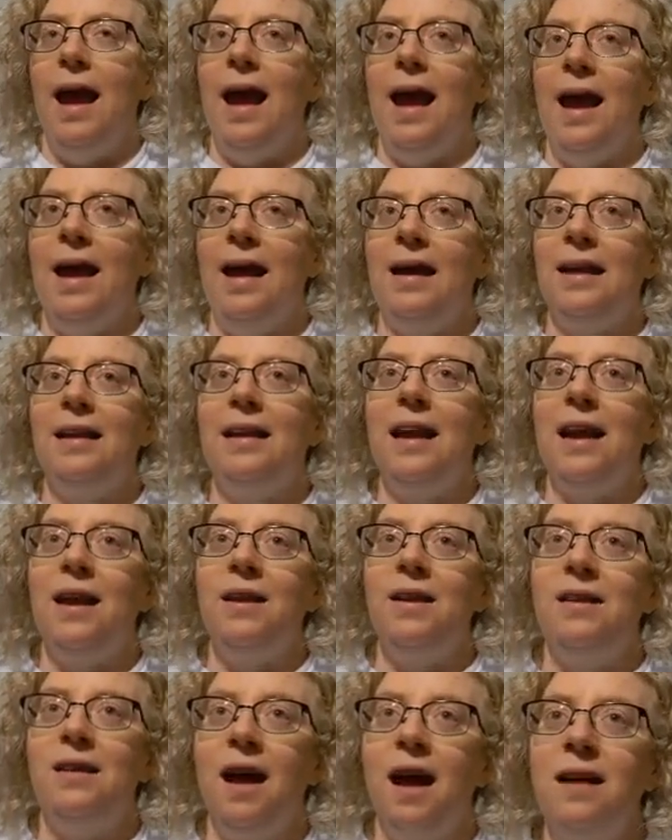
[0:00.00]
And
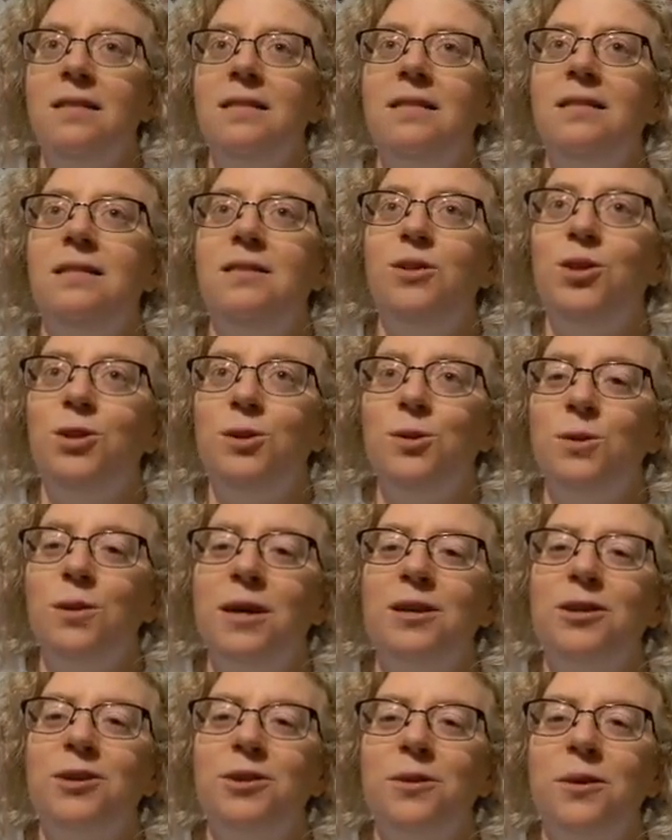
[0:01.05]
it does, to
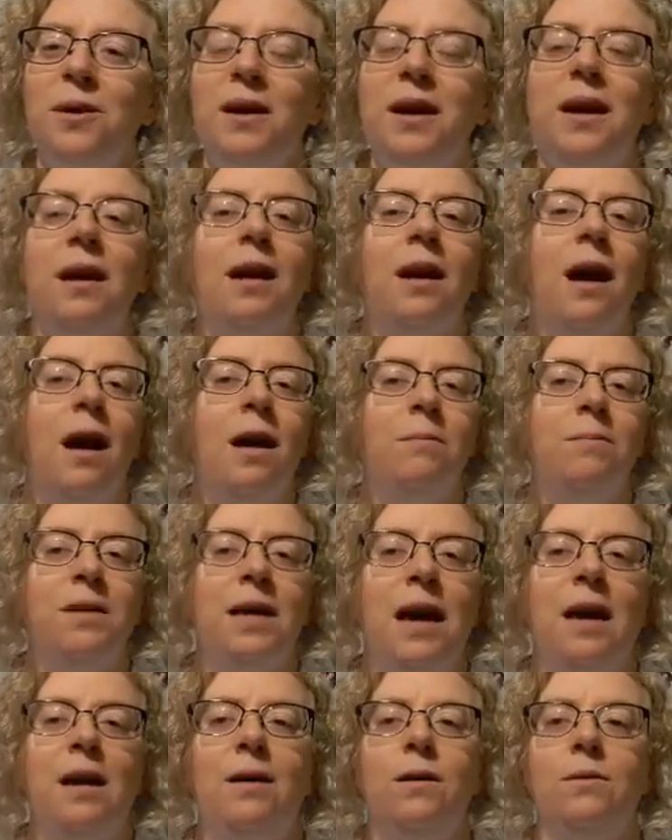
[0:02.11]
a degree, come
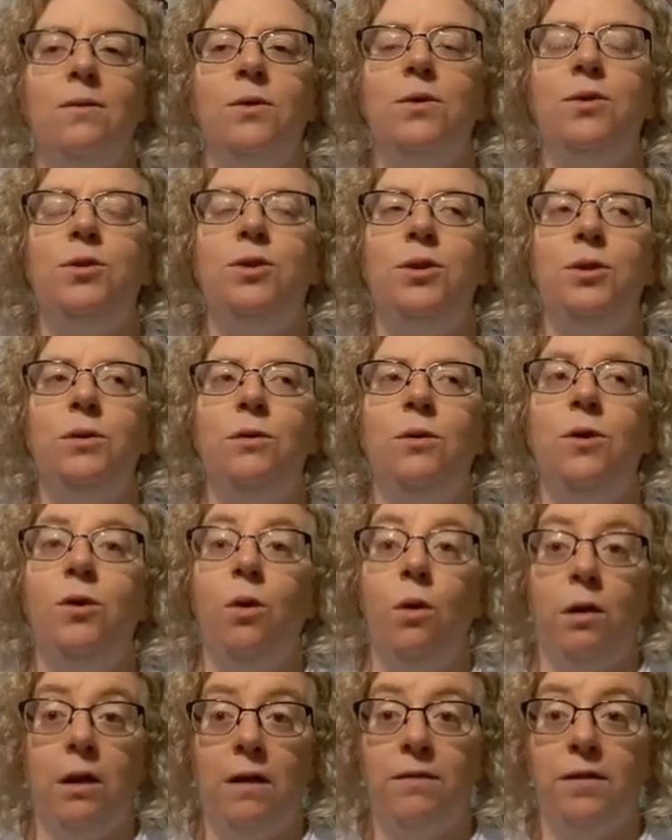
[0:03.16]
down to
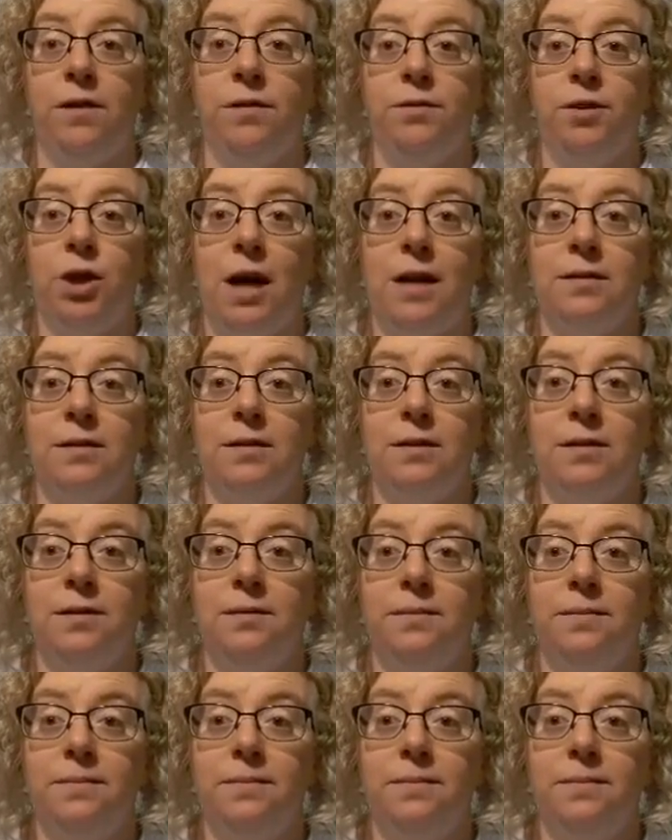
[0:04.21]
your level of trust.